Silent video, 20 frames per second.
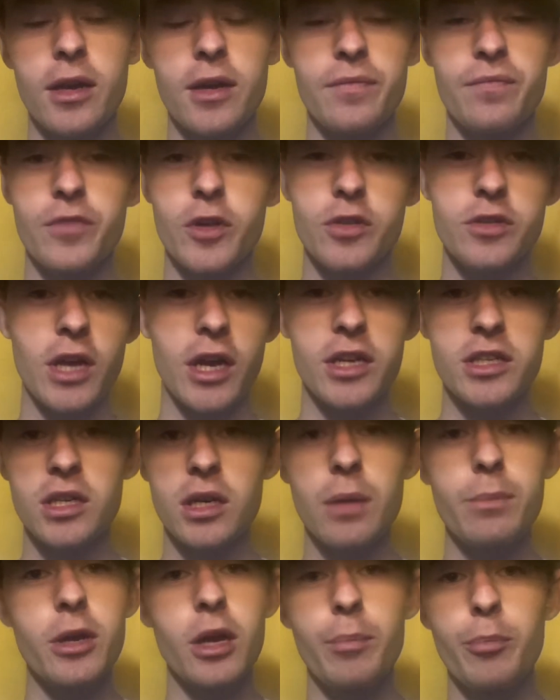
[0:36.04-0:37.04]
feels like it's
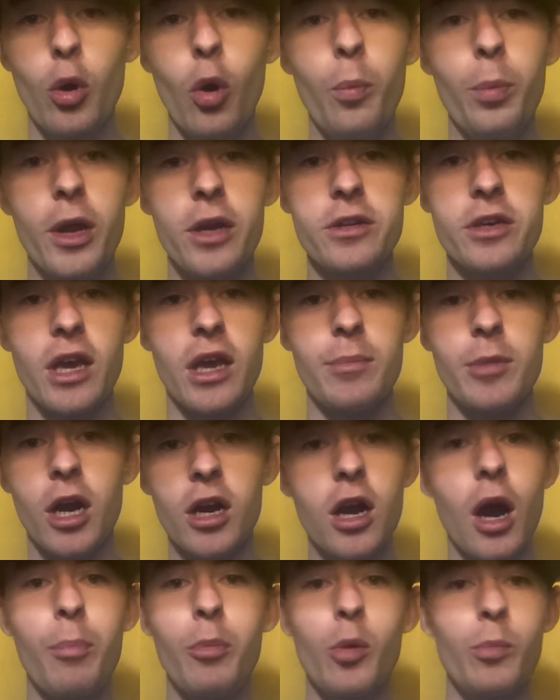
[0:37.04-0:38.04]
going to be a bullpen game, a
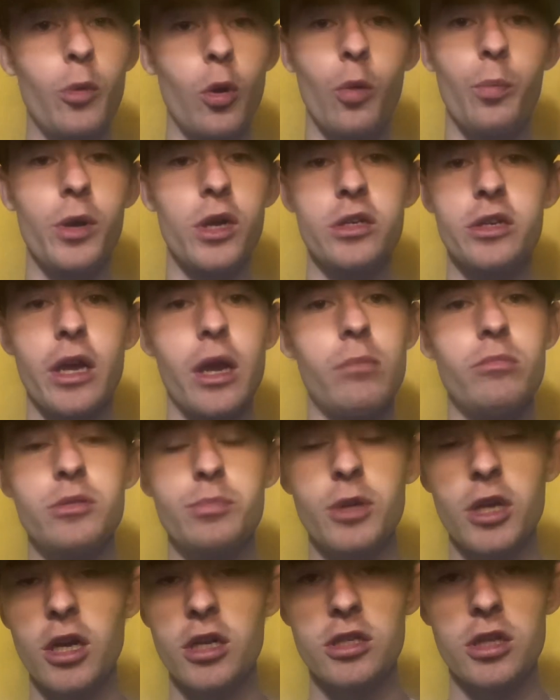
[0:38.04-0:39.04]
couple bullpen games,
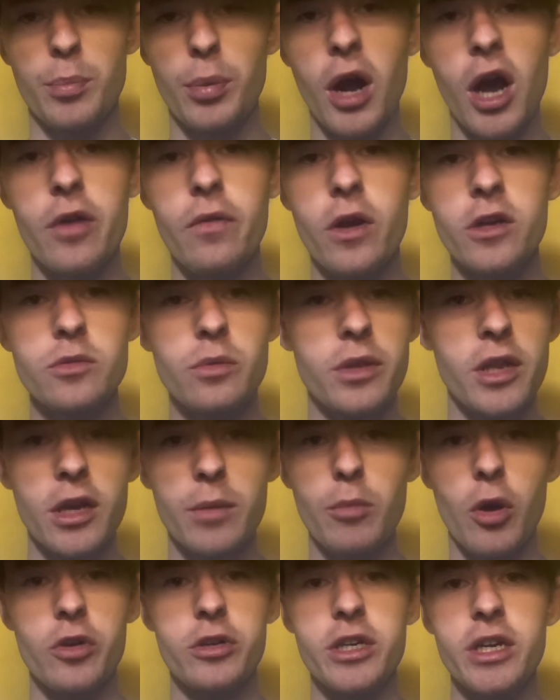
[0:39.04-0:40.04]
because the Padres with Nick
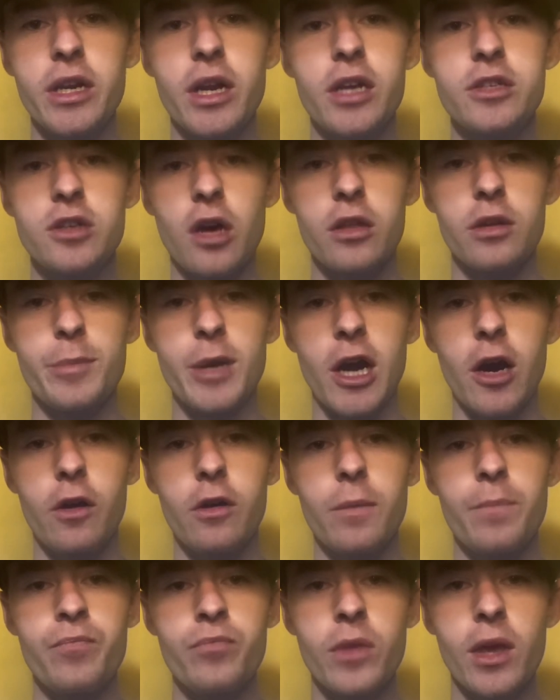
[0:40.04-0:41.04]
Martinez on the
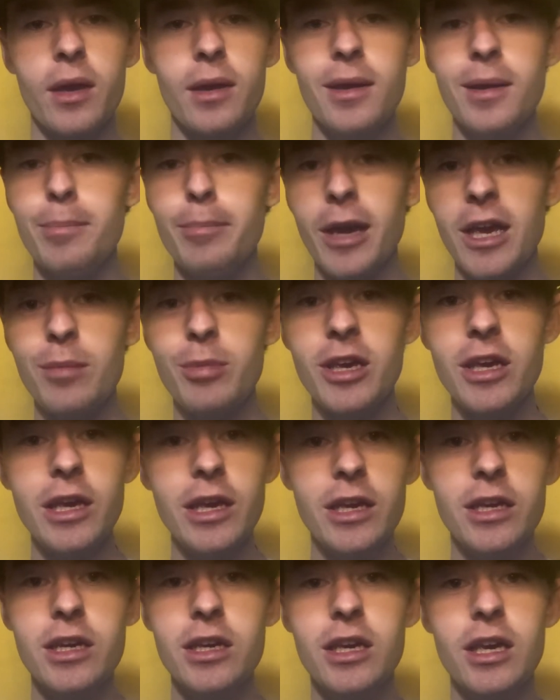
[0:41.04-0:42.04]
mound, maybe he
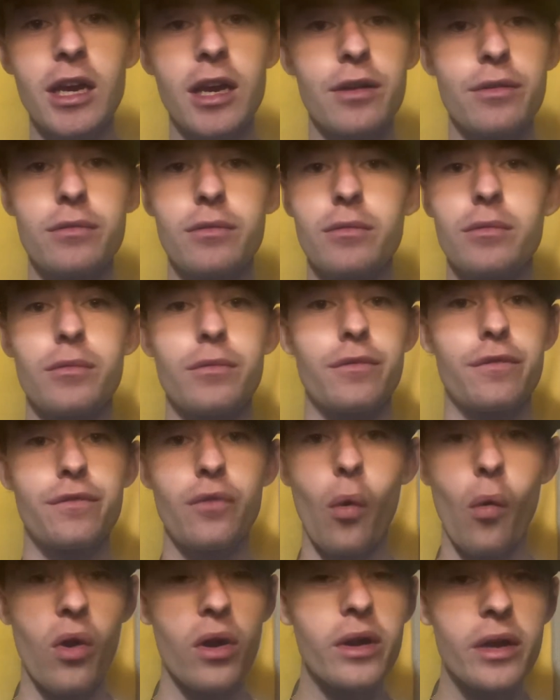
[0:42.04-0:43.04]
could get
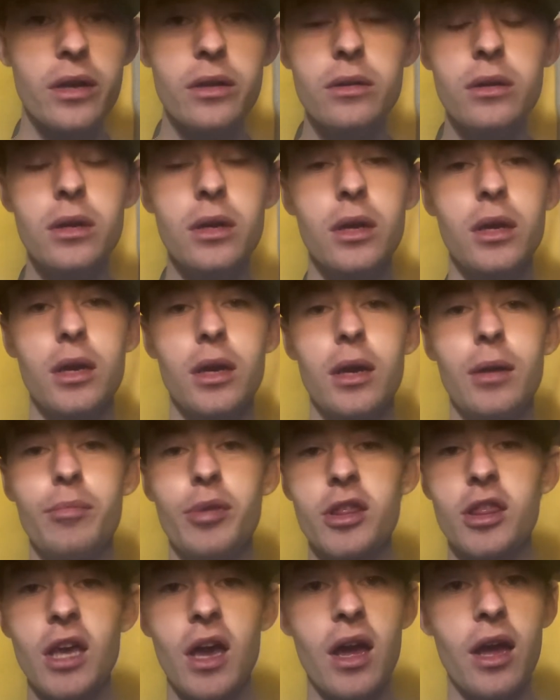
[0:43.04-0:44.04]
four in,
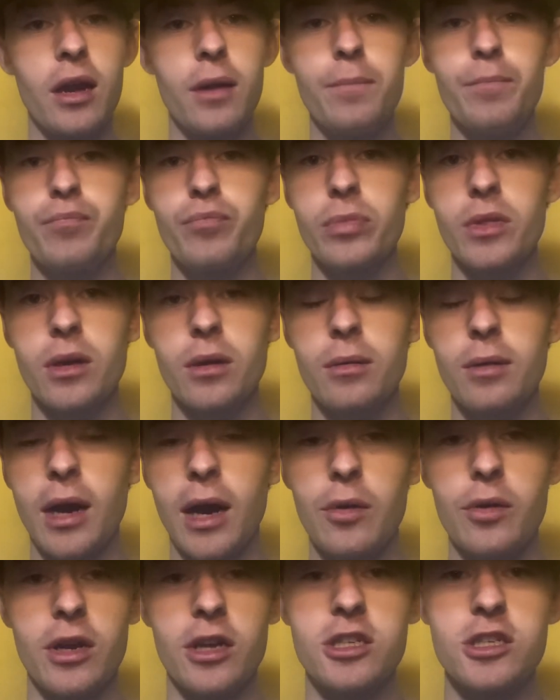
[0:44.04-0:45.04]
but then I
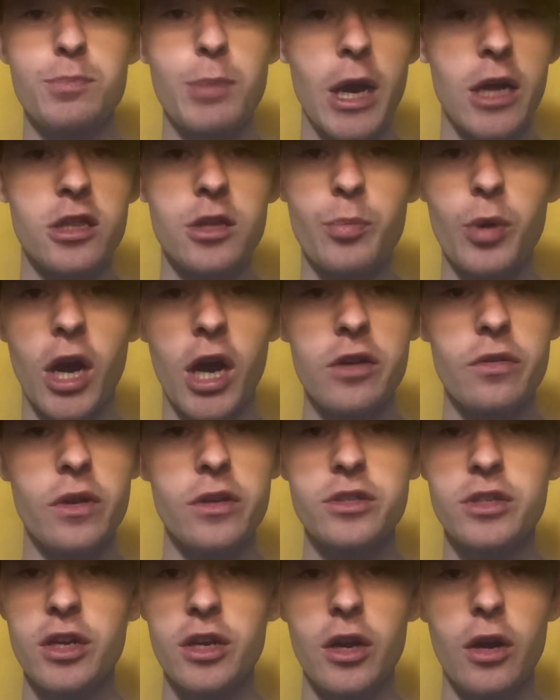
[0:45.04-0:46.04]
would expect the
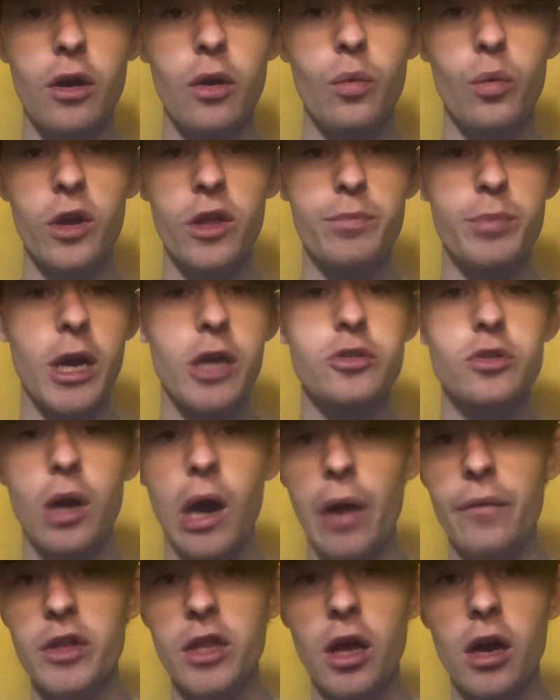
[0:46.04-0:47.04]
Padres to go with Pedro
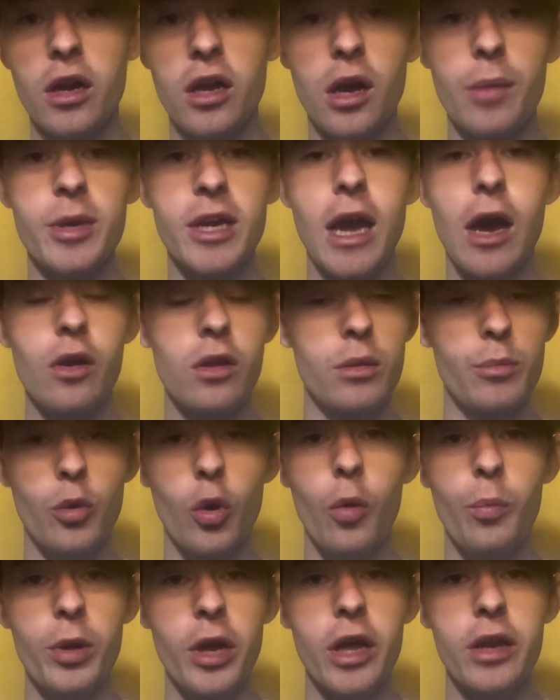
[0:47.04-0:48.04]
Avila coming out of the
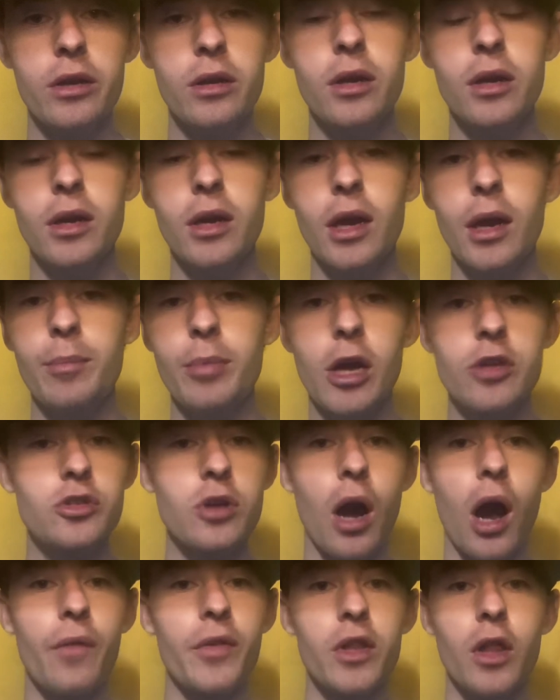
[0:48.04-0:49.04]
bullpen. Pedro
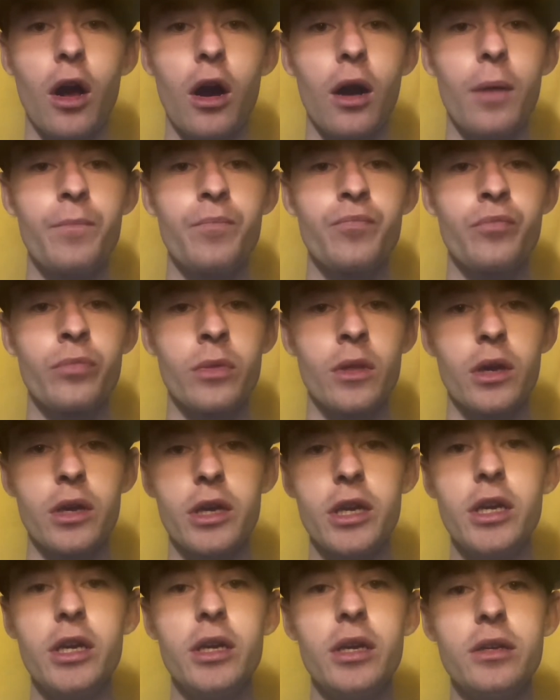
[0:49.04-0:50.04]
Avila,
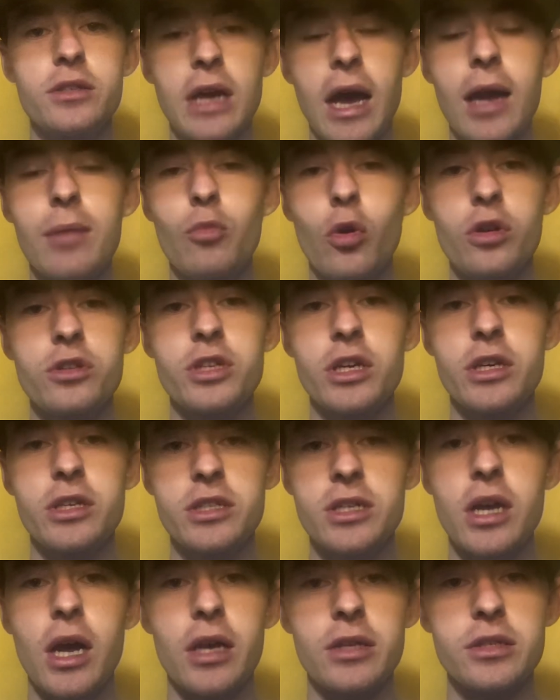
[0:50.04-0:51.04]
he's had more
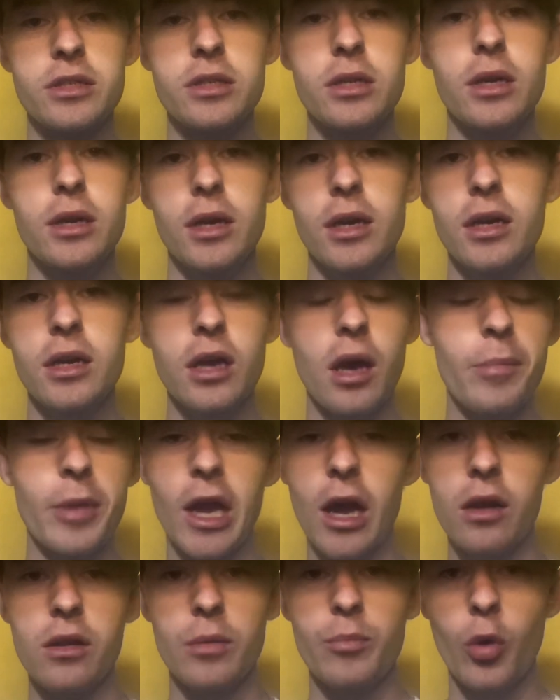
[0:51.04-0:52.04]
success coming
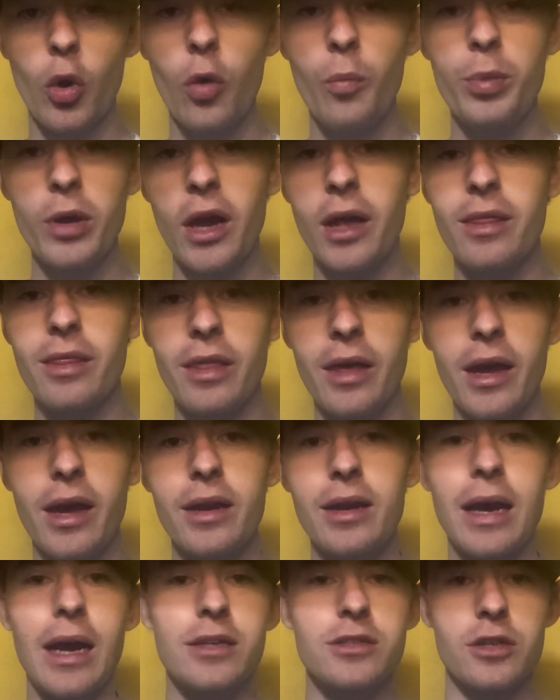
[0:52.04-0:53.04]
out of the bullpen
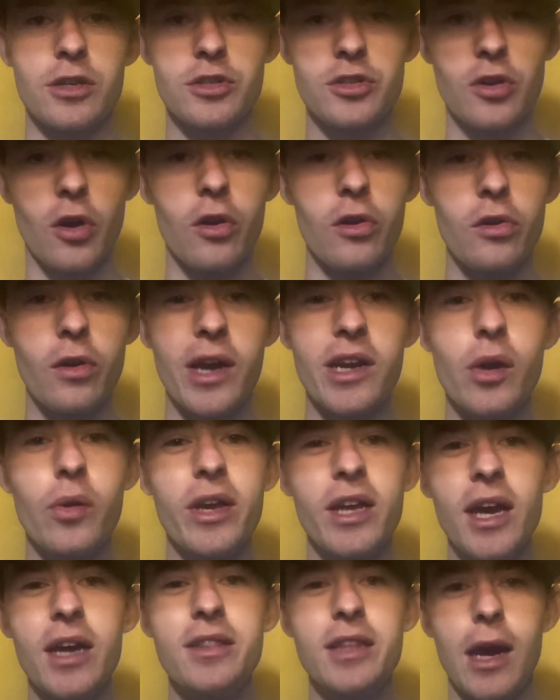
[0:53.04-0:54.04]
than as a starter. I know
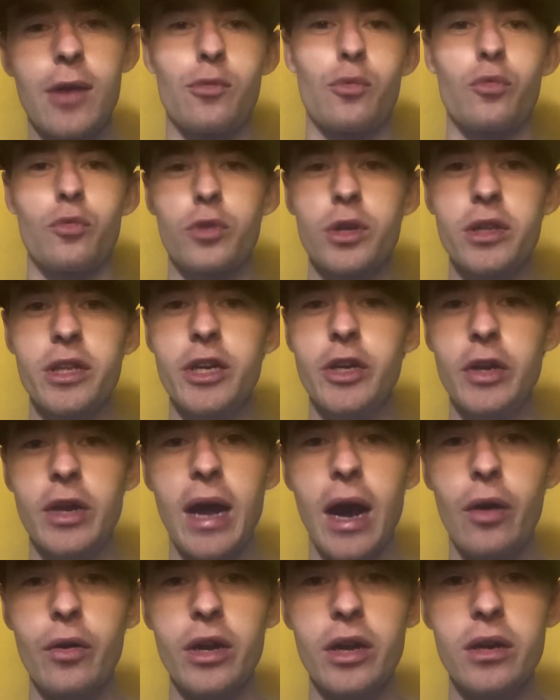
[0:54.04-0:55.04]
he had that really good
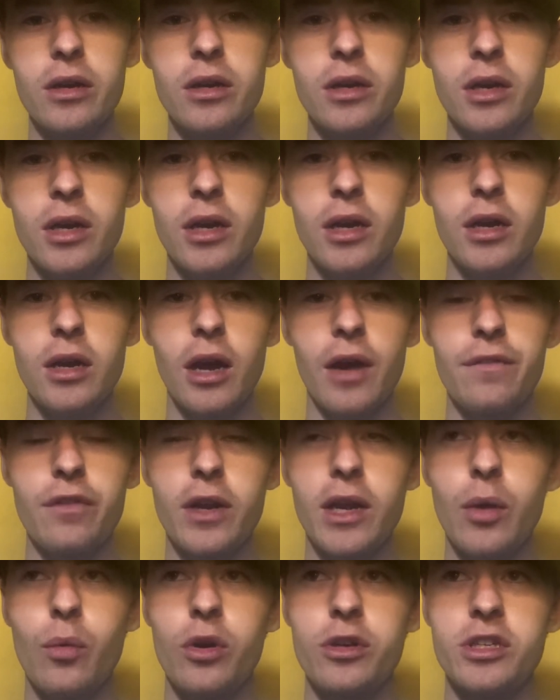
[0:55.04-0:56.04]
outing. I
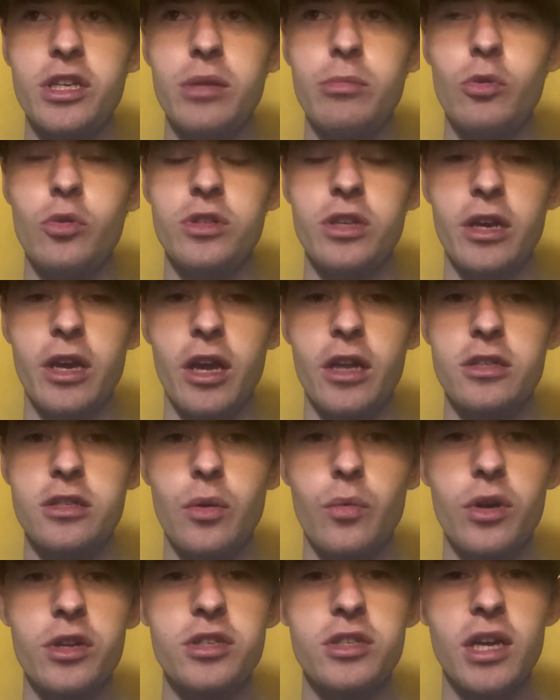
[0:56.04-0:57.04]
forget what team it was against.
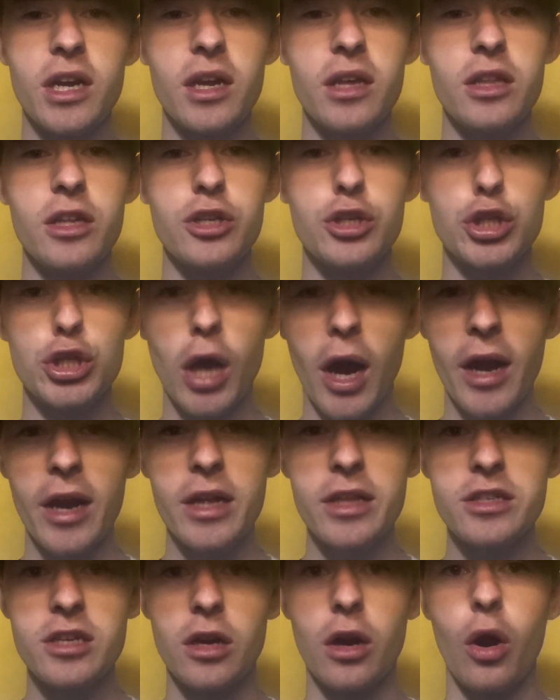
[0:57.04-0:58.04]
I want to say the
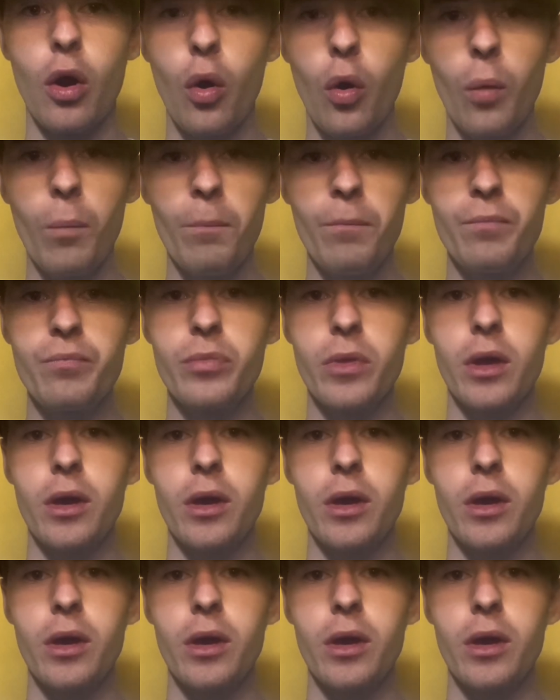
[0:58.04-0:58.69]
Giants at home.